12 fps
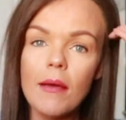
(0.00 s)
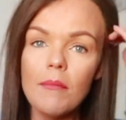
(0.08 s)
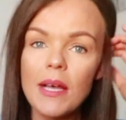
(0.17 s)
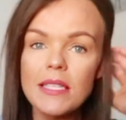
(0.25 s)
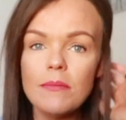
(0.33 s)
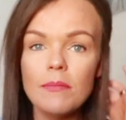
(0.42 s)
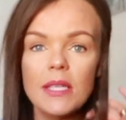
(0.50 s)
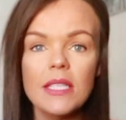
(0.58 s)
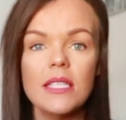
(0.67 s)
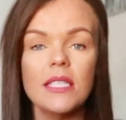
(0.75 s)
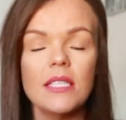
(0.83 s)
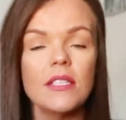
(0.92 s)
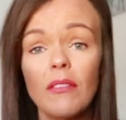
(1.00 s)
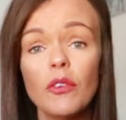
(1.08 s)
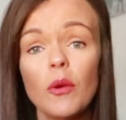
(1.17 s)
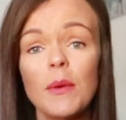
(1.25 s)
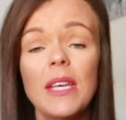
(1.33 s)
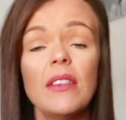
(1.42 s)
bits and pieces
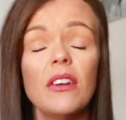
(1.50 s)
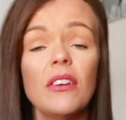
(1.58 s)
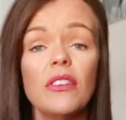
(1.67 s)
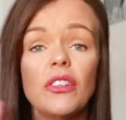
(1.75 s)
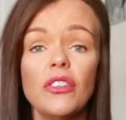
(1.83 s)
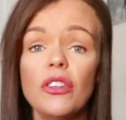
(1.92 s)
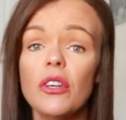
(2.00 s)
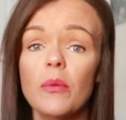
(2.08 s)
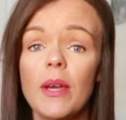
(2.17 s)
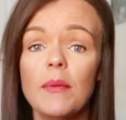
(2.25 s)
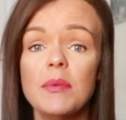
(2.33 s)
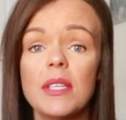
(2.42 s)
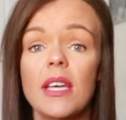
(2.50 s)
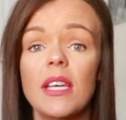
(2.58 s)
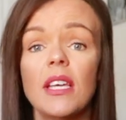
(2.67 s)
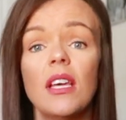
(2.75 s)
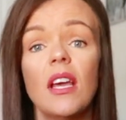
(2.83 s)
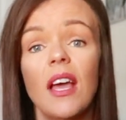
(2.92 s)
from either the new look
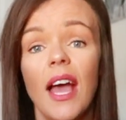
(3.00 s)
website,